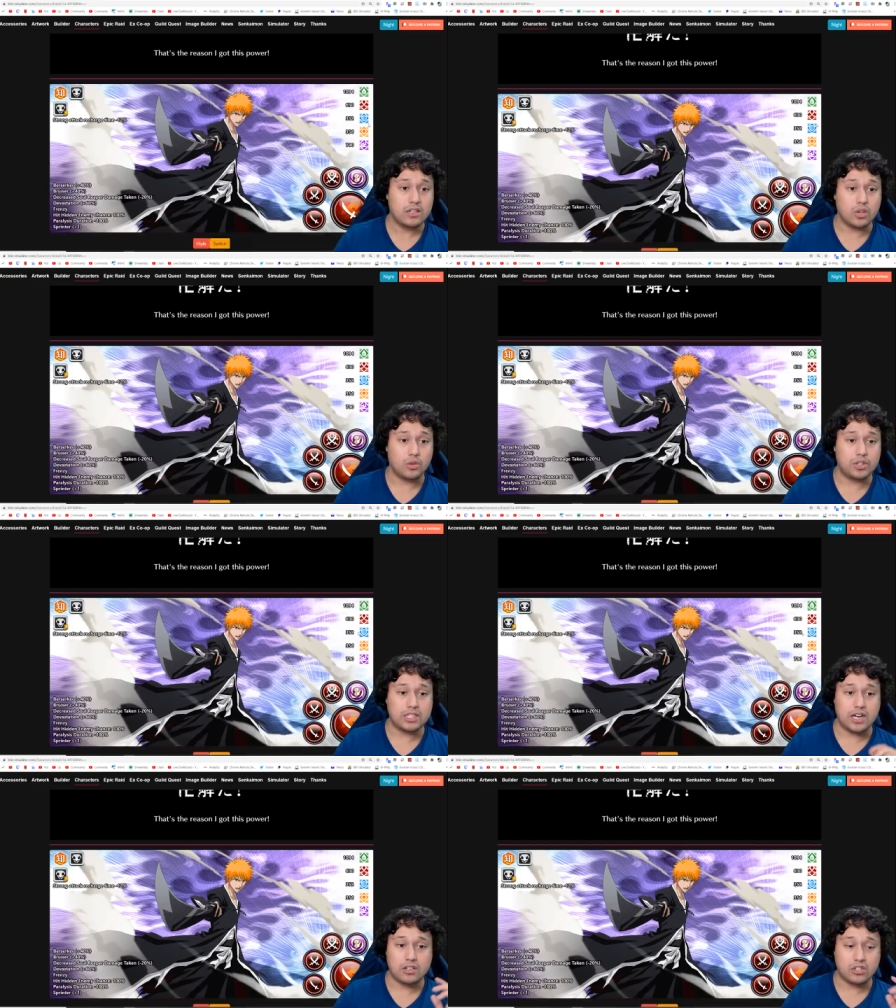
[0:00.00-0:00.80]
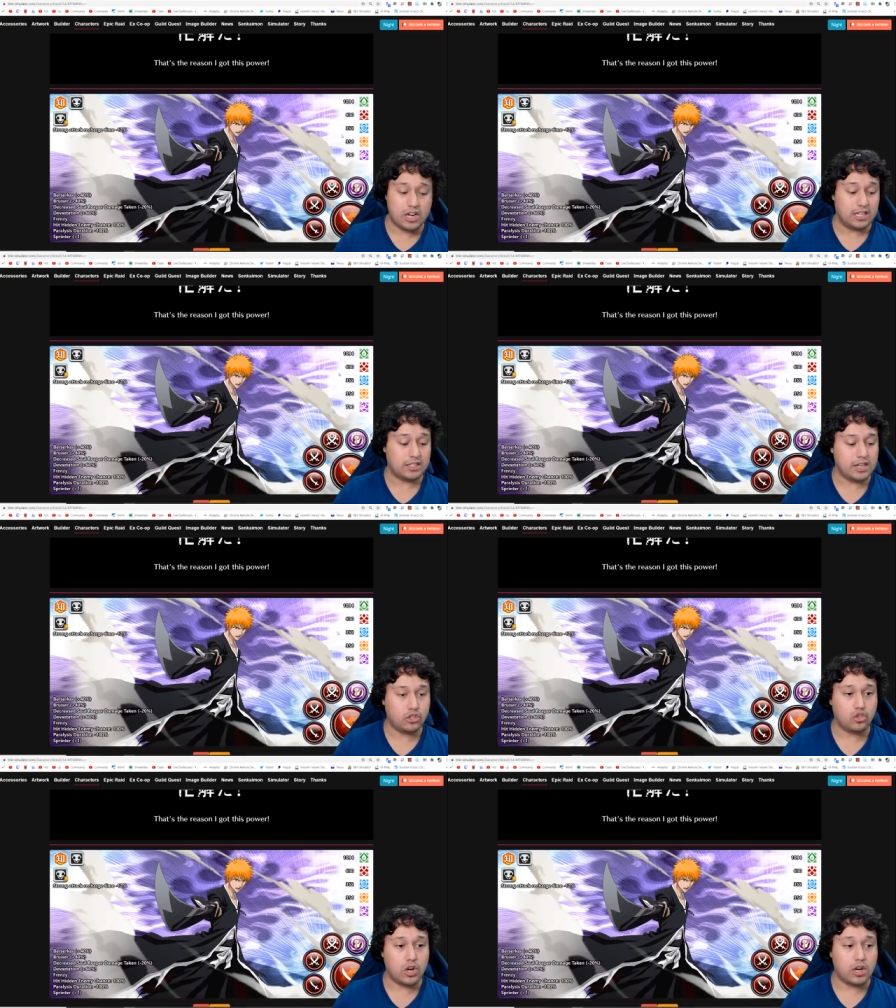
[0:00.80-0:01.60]
So this character hits like a
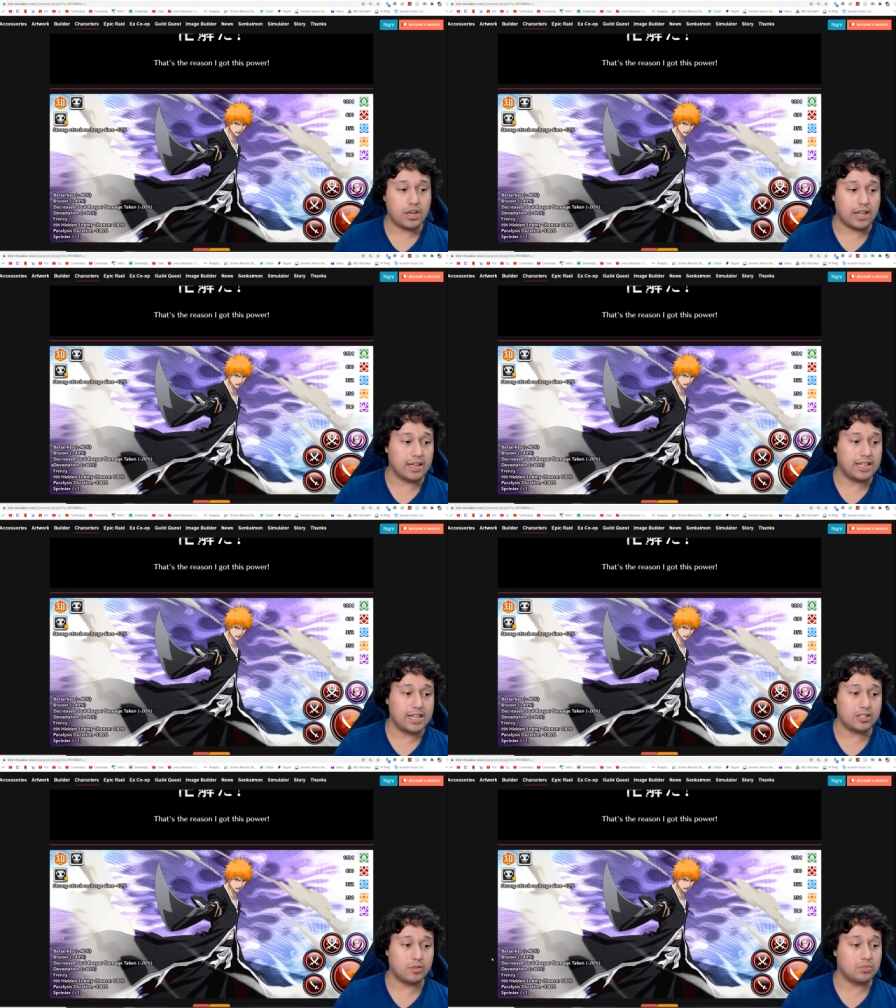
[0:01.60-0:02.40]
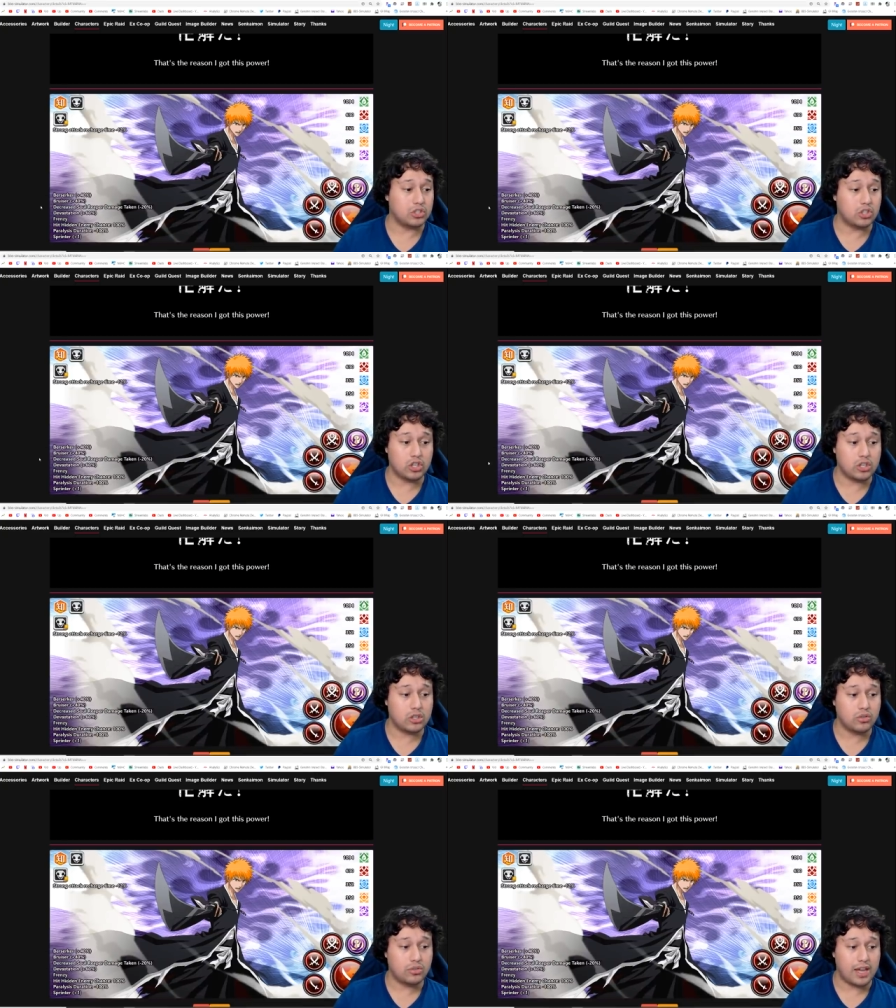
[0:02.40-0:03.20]
truck, and he has the
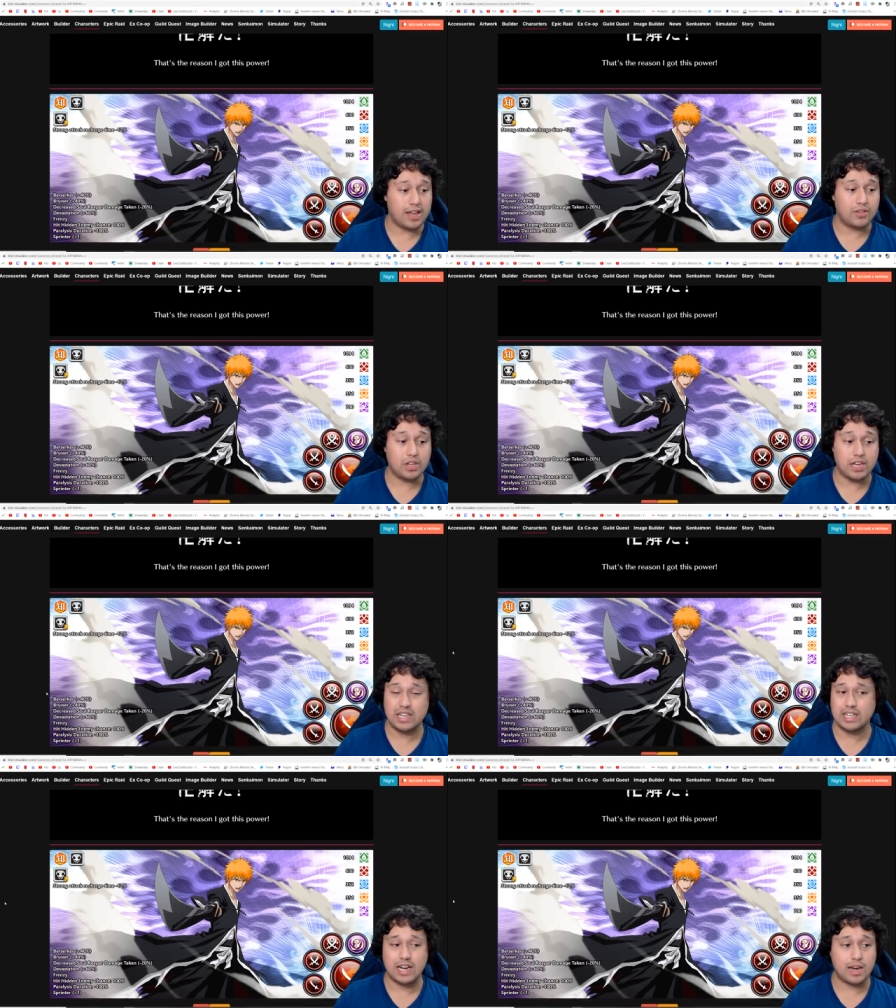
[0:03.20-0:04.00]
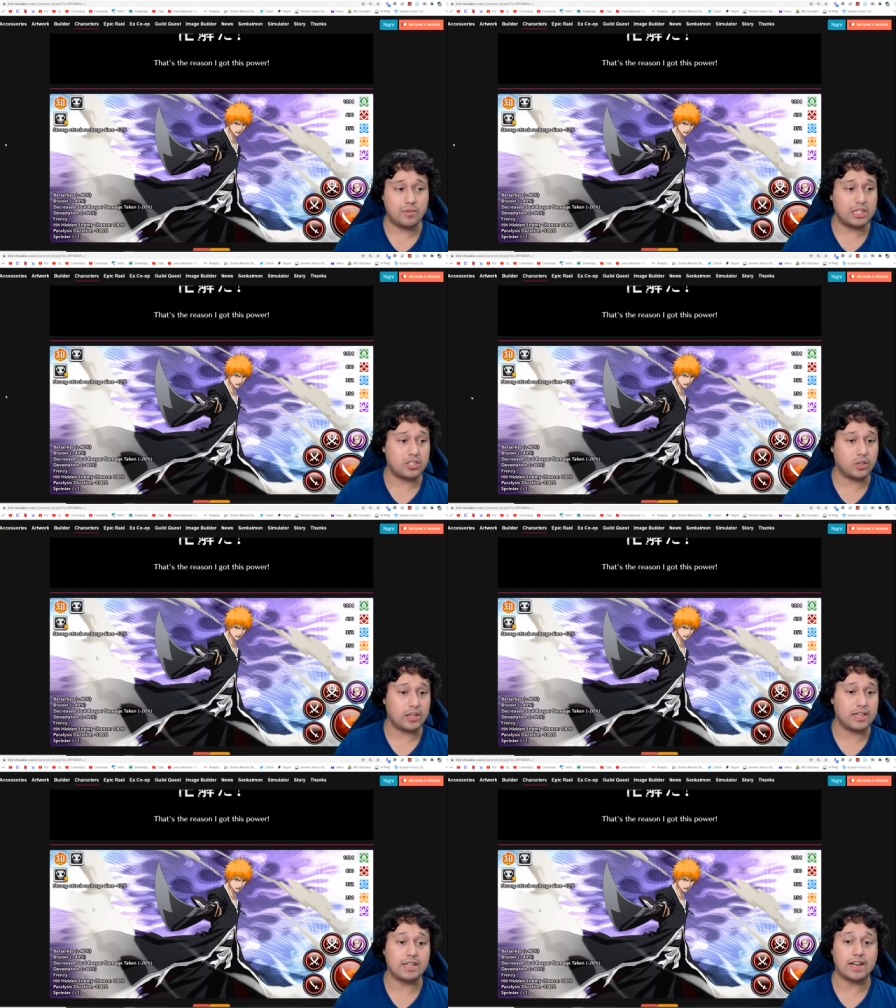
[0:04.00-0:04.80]
Berserker and the hit hidden enemies so
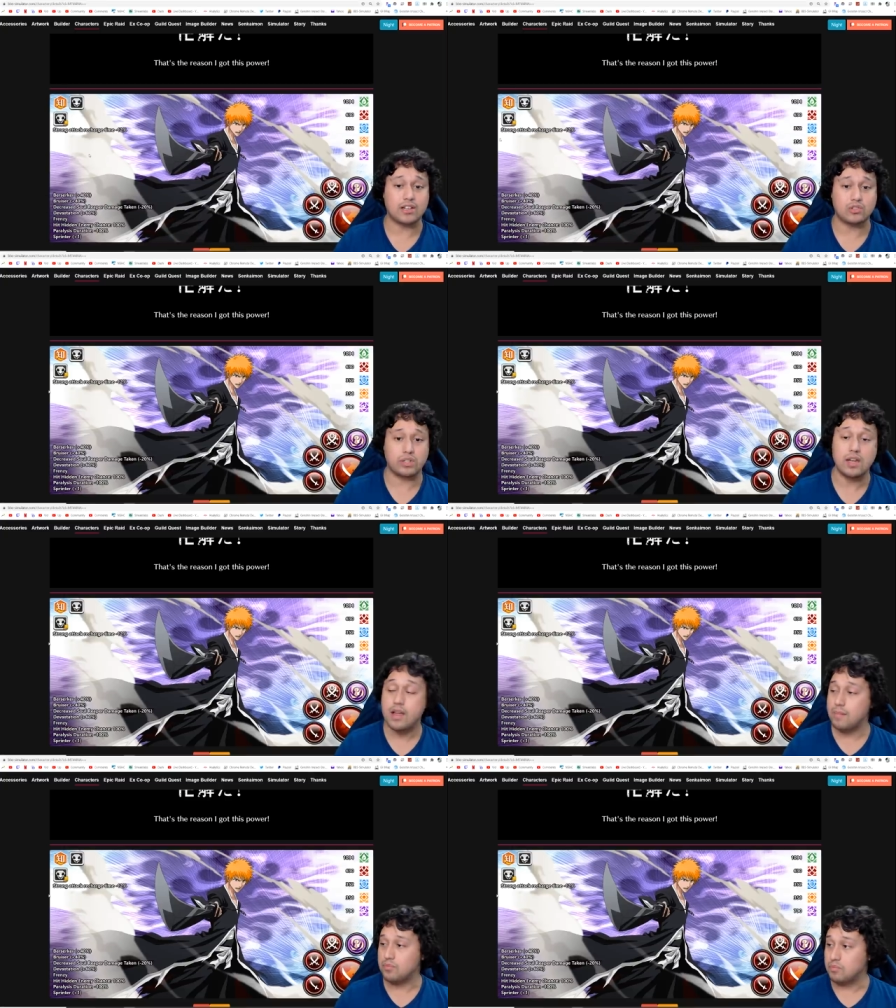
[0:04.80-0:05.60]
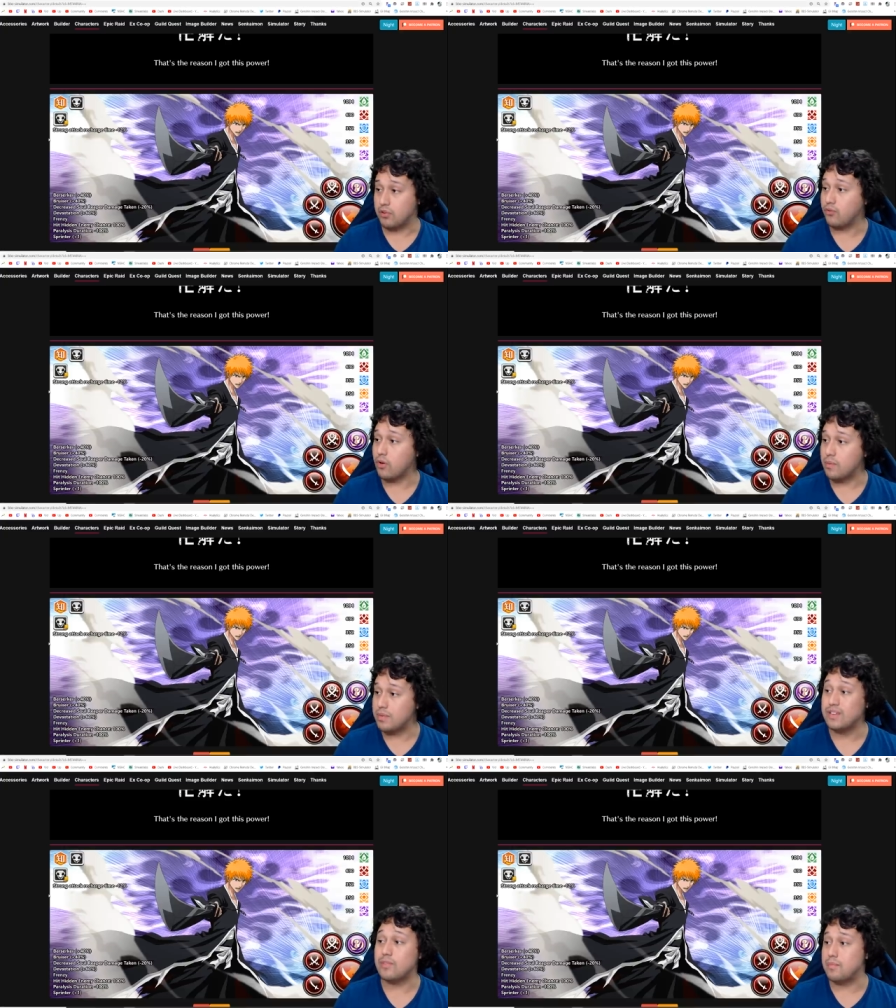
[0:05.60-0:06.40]
that he can actually perform
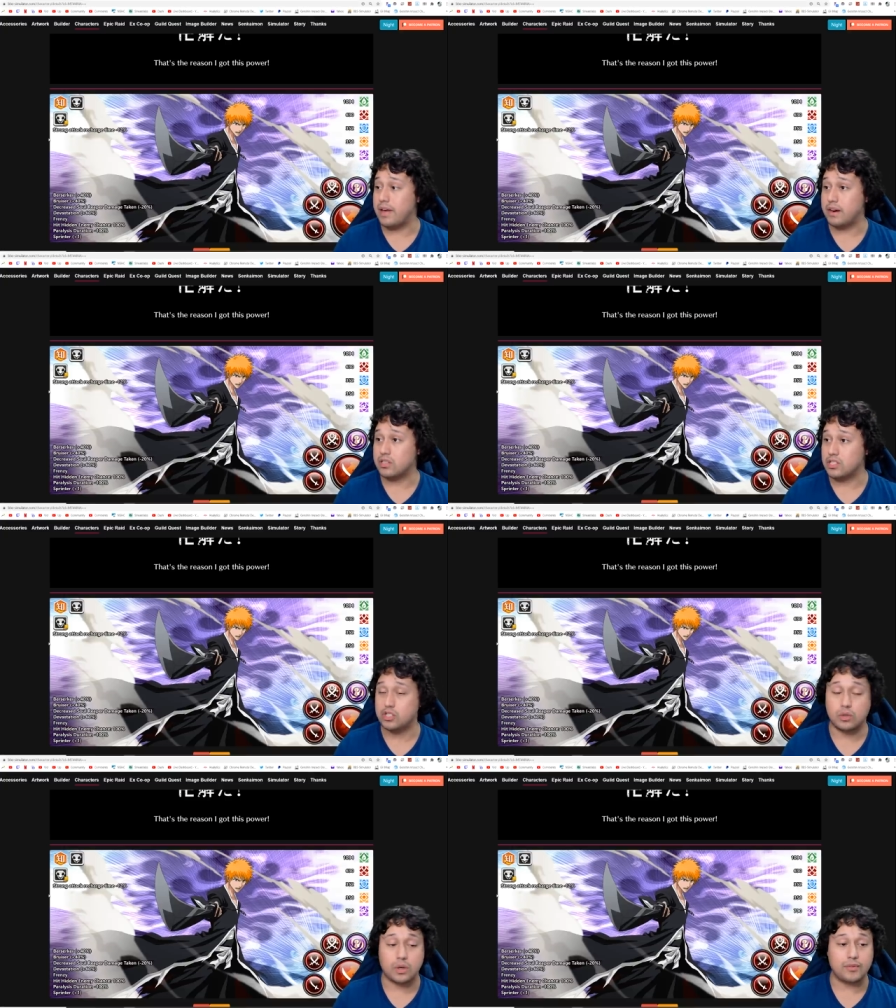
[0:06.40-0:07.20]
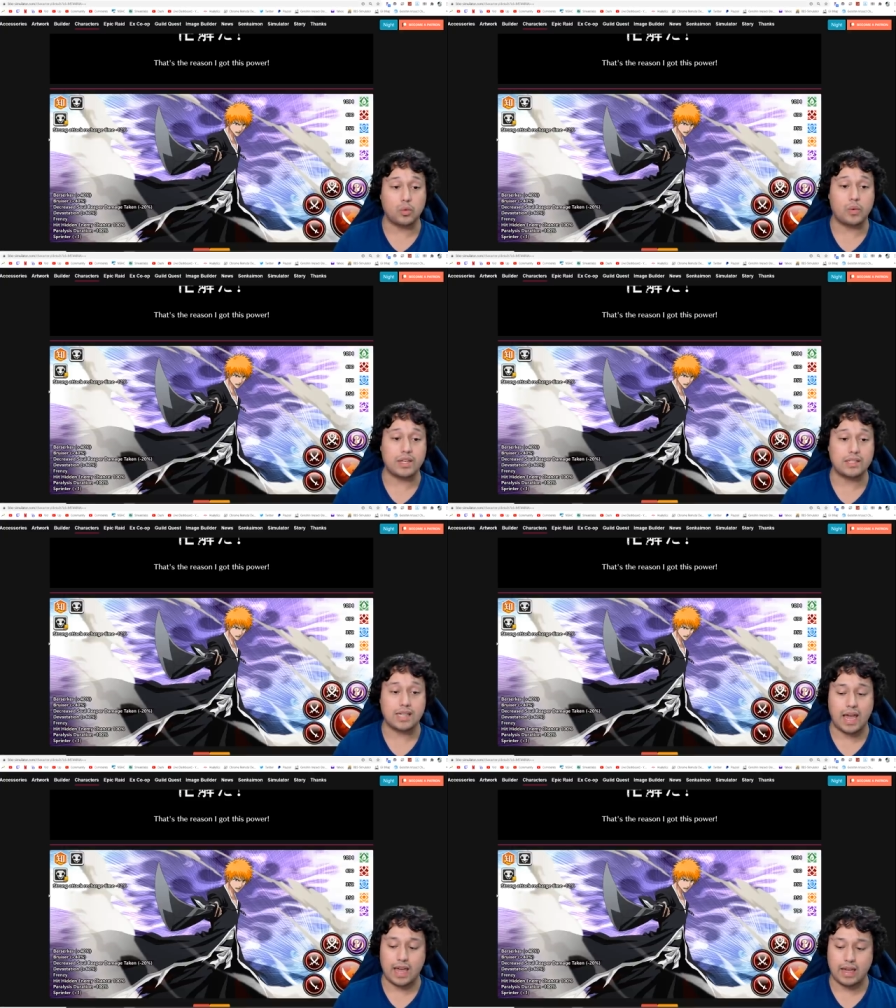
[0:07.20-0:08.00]
even better since you don't have to waste
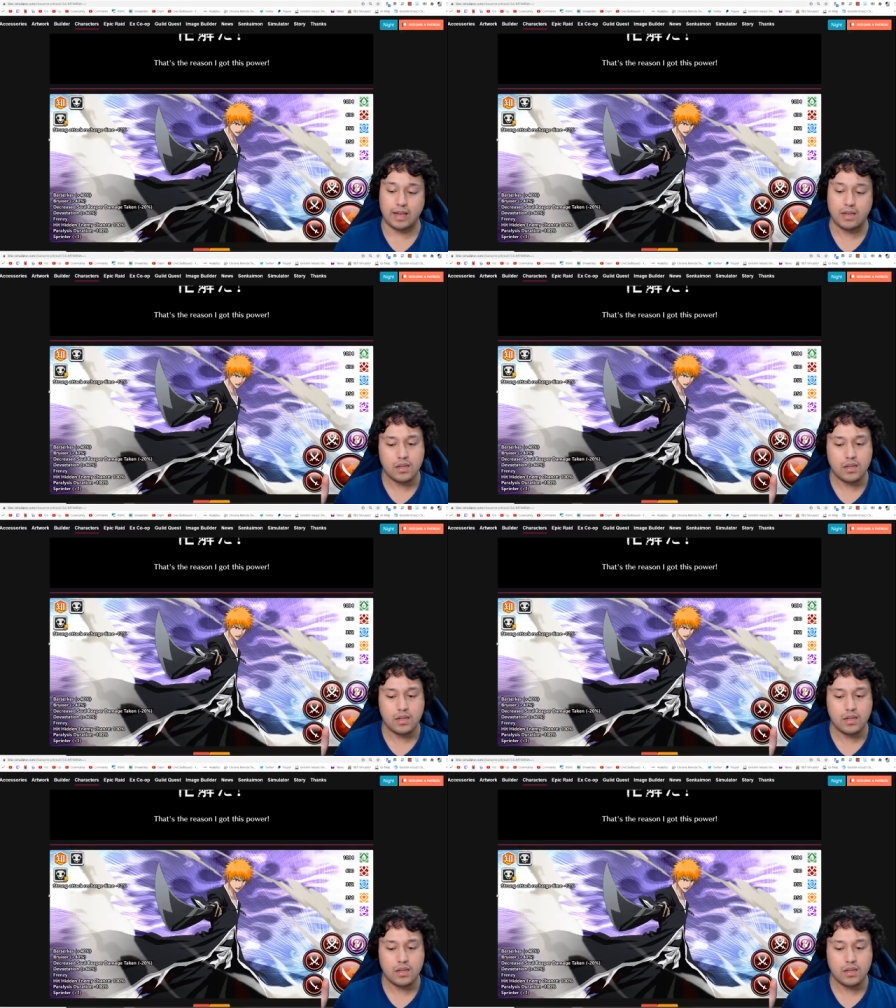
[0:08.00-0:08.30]
a...